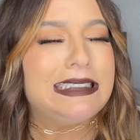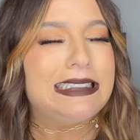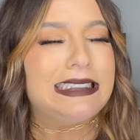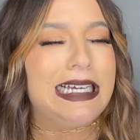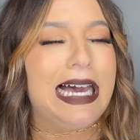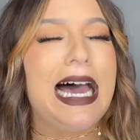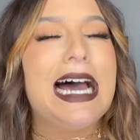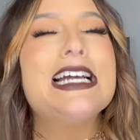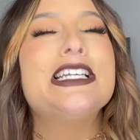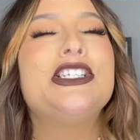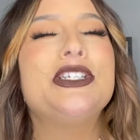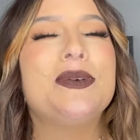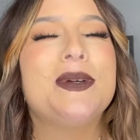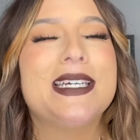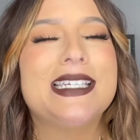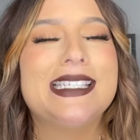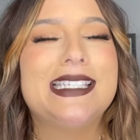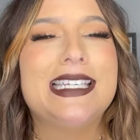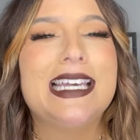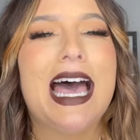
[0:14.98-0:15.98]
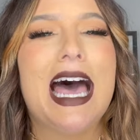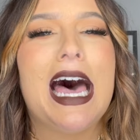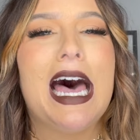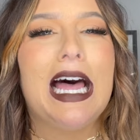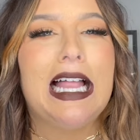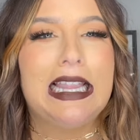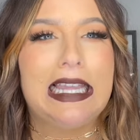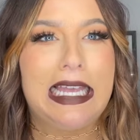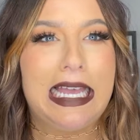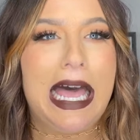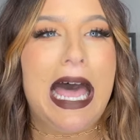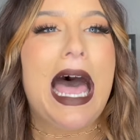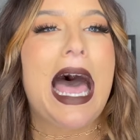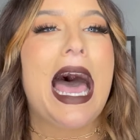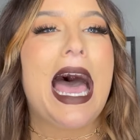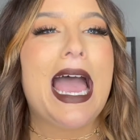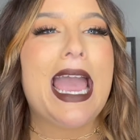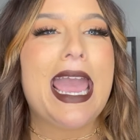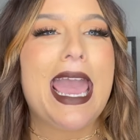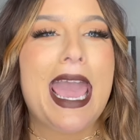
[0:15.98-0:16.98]
as you can tell,
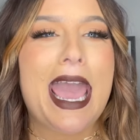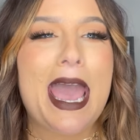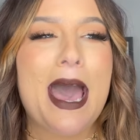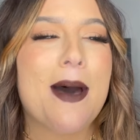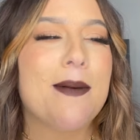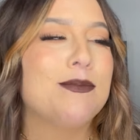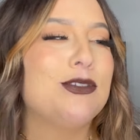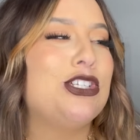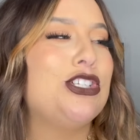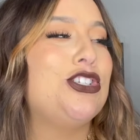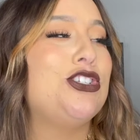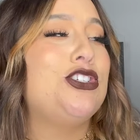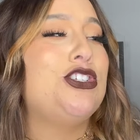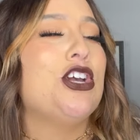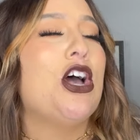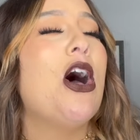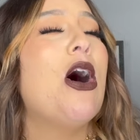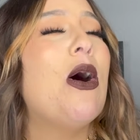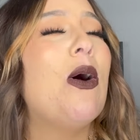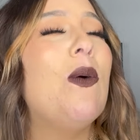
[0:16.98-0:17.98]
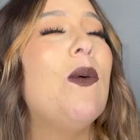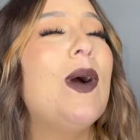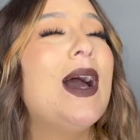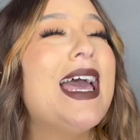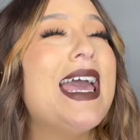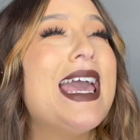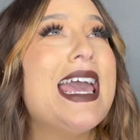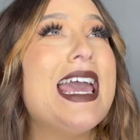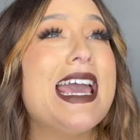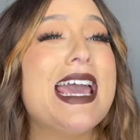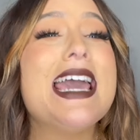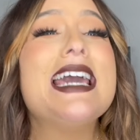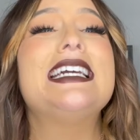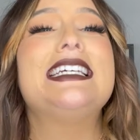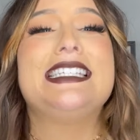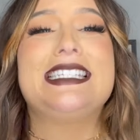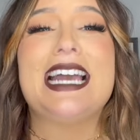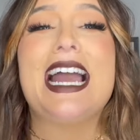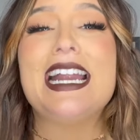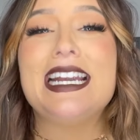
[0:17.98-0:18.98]
I am so
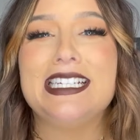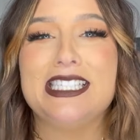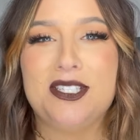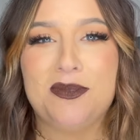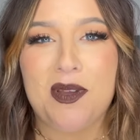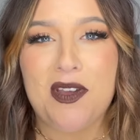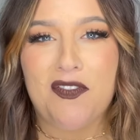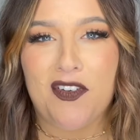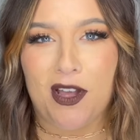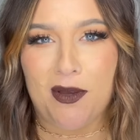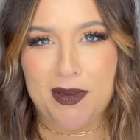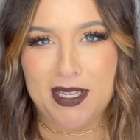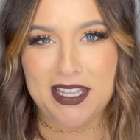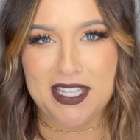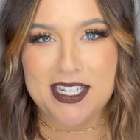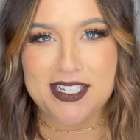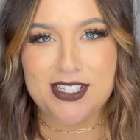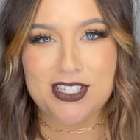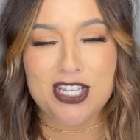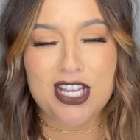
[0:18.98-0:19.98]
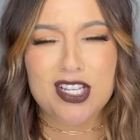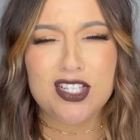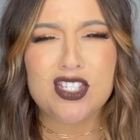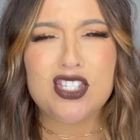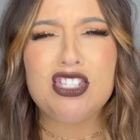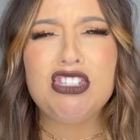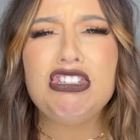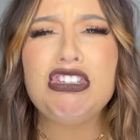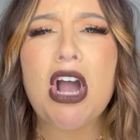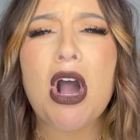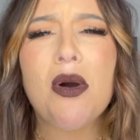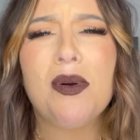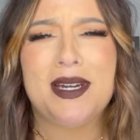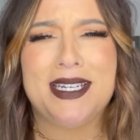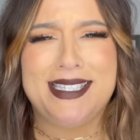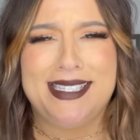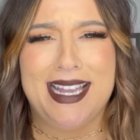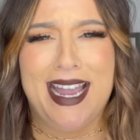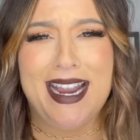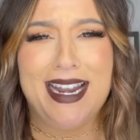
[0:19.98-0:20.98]
excited to be filming this. So
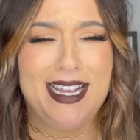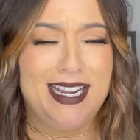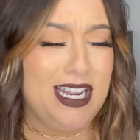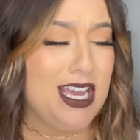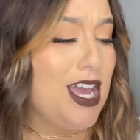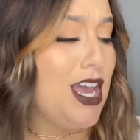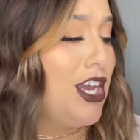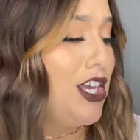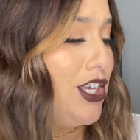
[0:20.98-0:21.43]
excited.